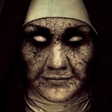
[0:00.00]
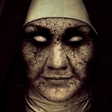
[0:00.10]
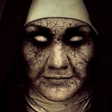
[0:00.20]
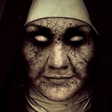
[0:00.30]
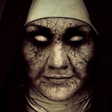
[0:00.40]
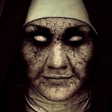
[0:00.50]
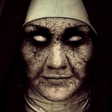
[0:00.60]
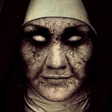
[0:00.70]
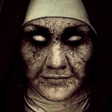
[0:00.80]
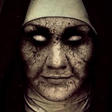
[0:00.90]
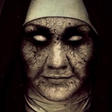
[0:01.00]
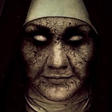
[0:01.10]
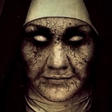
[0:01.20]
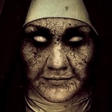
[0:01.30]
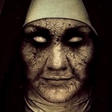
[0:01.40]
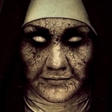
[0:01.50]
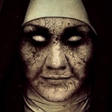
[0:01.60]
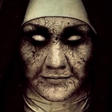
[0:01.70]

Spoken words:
Nobody speaks.